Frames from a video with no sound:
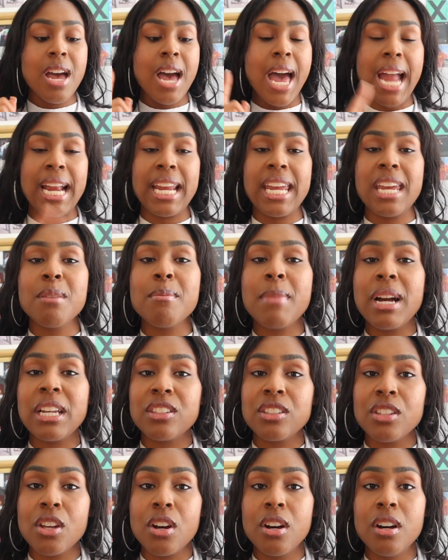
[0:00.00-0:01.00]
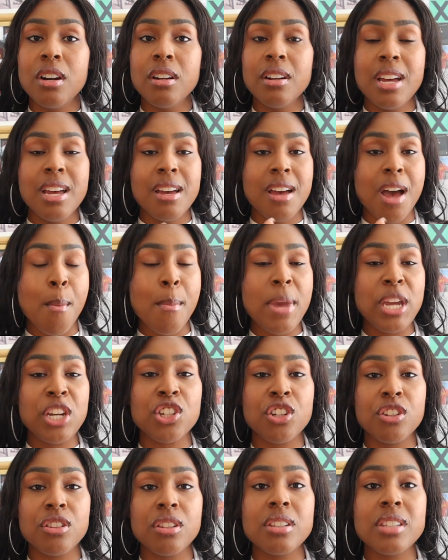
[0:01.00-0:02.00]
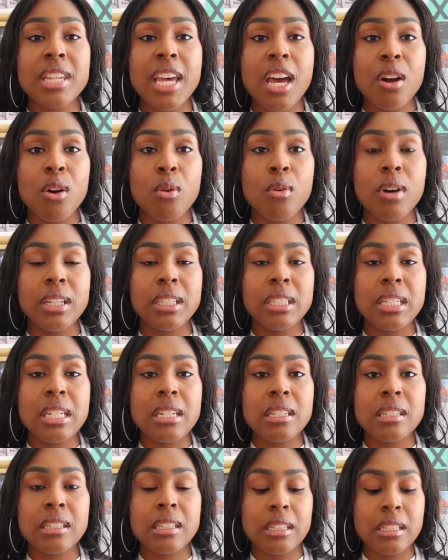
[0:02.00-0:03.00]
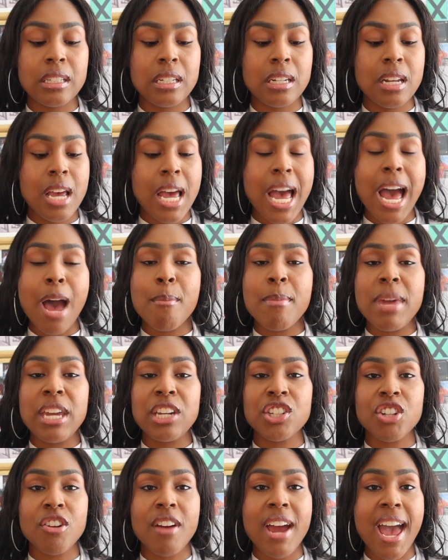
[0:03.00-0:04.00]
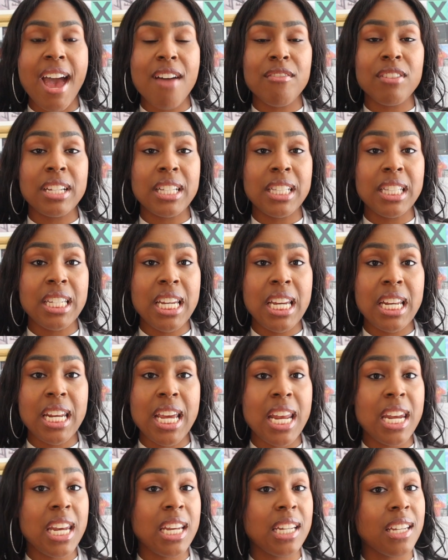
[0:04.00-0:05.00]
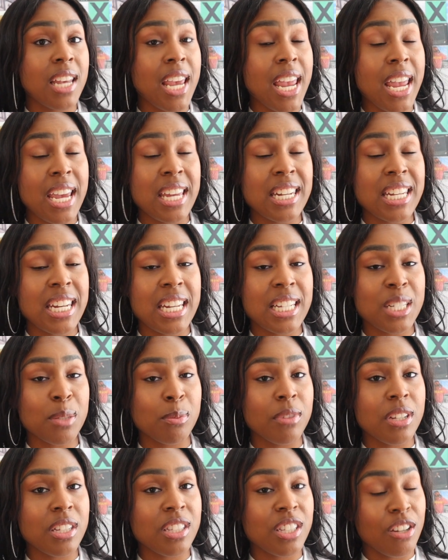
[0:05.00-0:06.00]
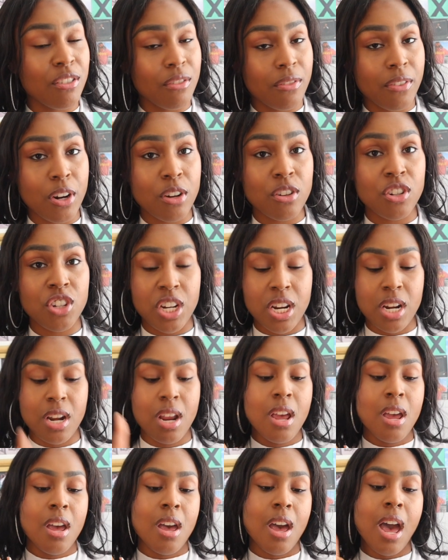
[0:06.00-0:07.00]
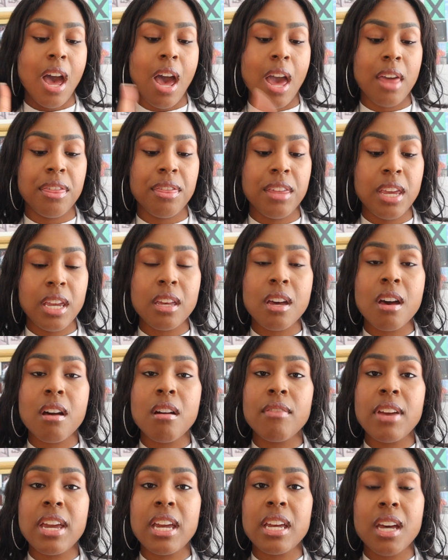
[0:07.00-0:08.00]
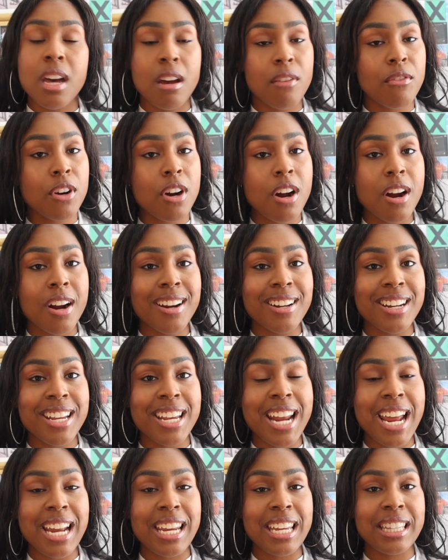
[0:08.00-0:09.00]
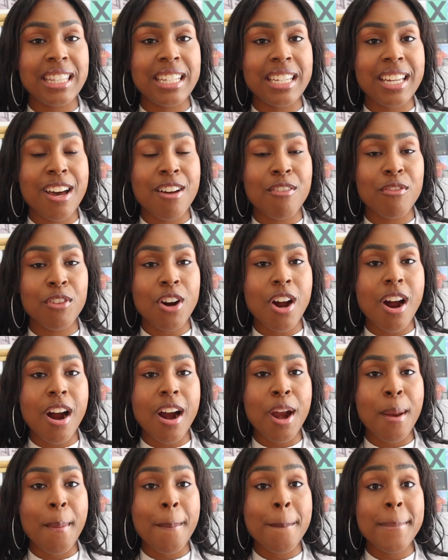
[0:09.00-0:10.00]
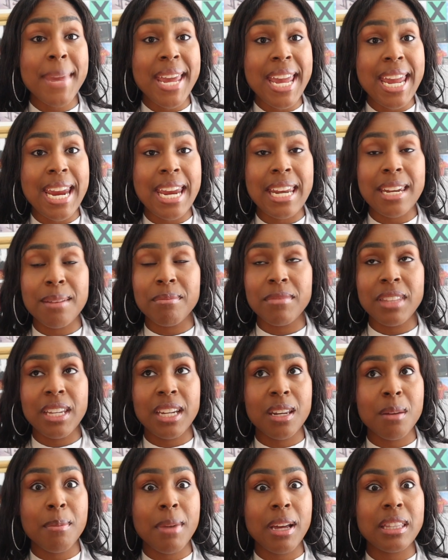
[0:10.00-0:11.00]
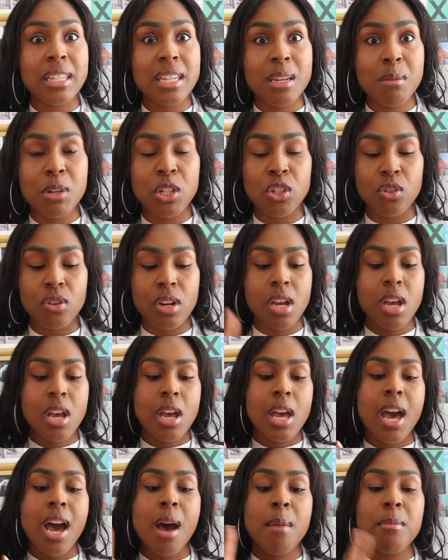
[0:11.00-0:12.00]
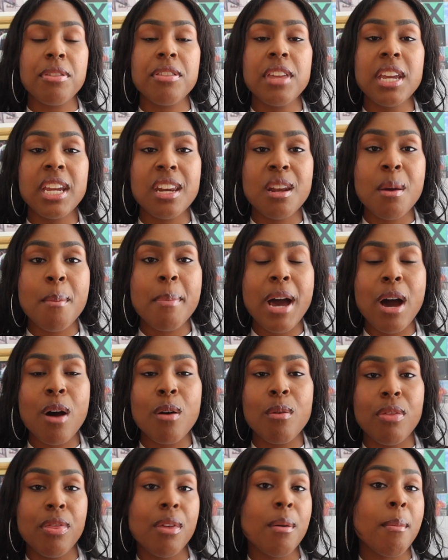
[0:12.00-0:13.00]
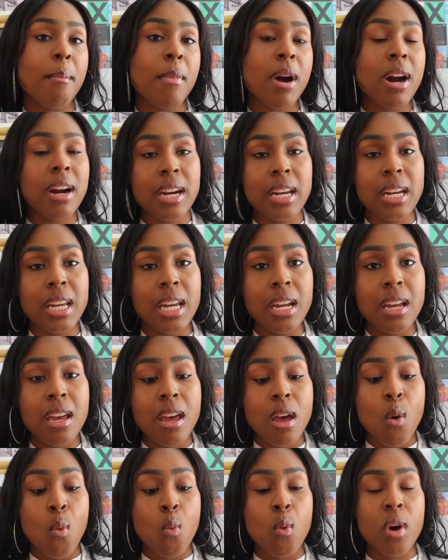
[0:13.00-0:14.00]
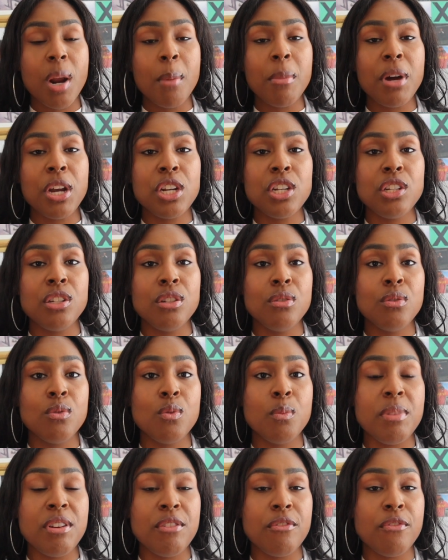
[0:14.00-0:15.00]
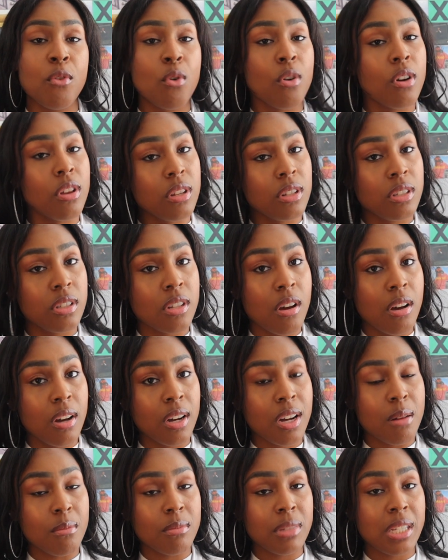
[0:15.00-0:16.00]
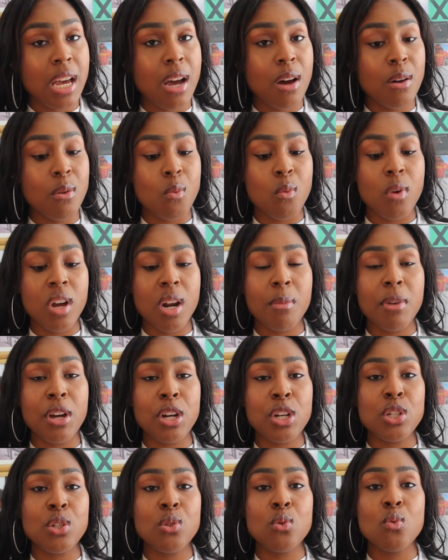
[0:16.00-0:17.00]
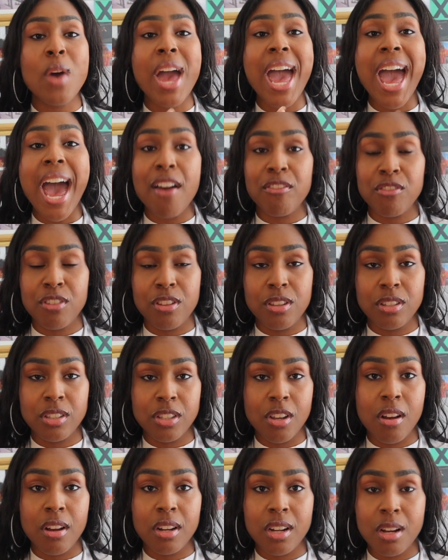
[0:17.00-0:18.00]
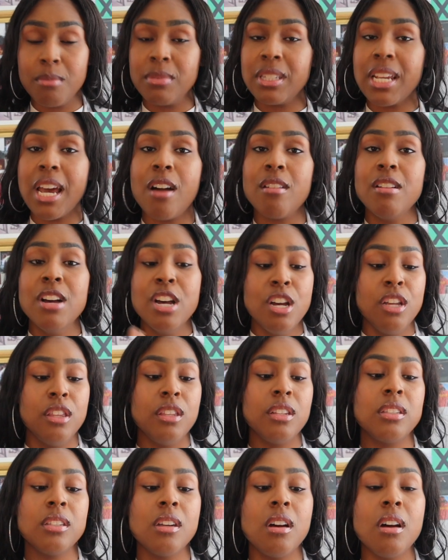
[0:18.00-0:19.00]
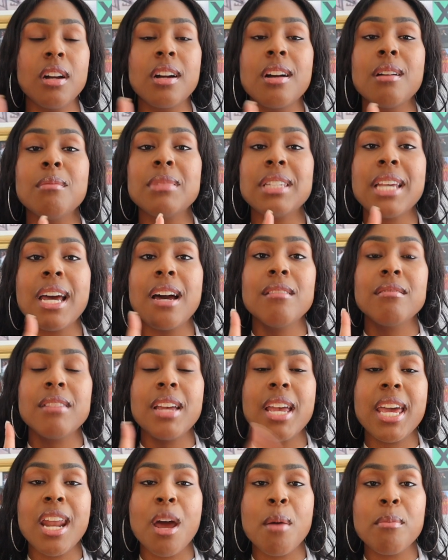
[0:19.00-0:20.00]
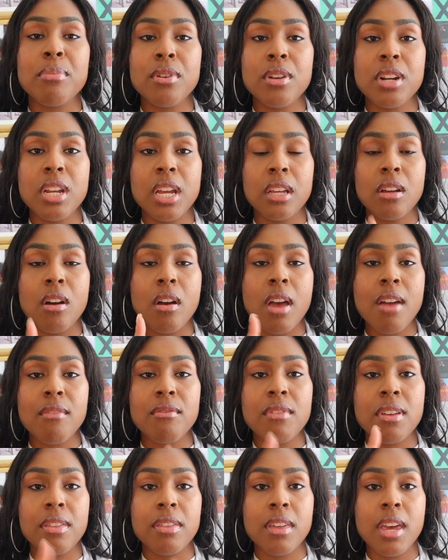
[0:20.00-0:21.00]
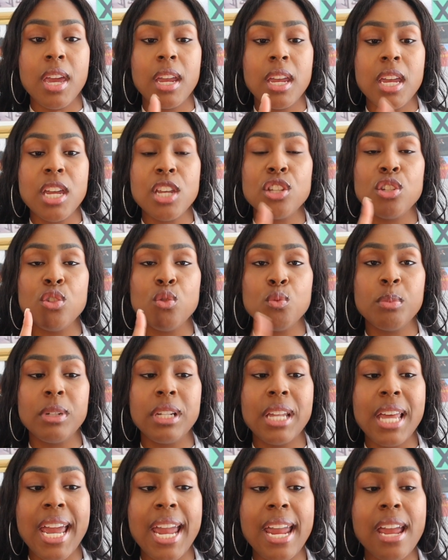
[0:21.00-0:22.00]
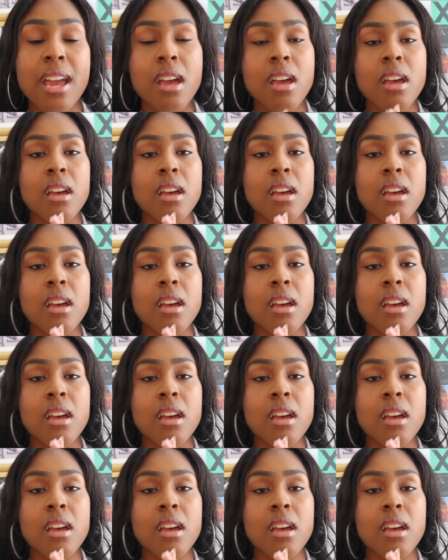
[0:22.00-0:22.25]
I get my song, I make sure the sound quality is good, I make sure I have a clean and an explicit version. I think of a cover art and I get the cover art made. I'm thinking about the imagery. I'm thinking about the marketing, what I'm gonna do before the song comes out, what I'm gonna do after the song comes out. The song comes out and I'm putting everything into play.